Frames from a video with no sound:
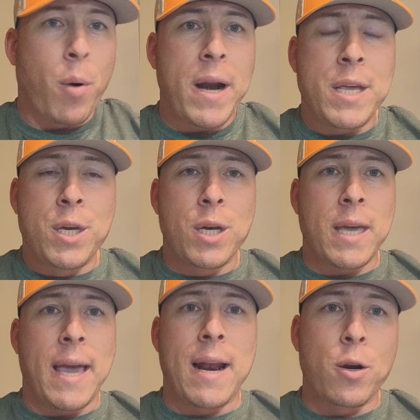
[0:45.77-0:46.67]
Brady
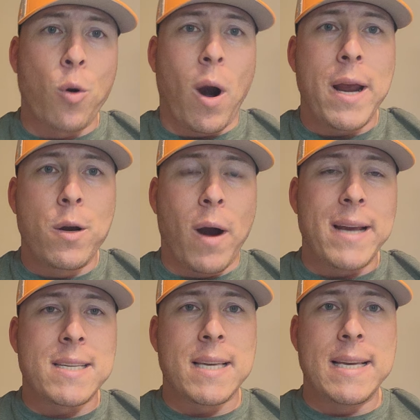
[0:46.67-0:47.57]
Cook had a great,
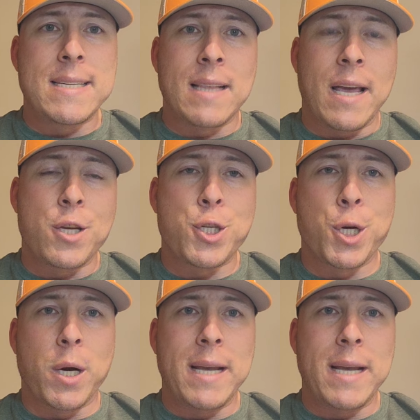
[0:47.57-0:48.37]
great season last year.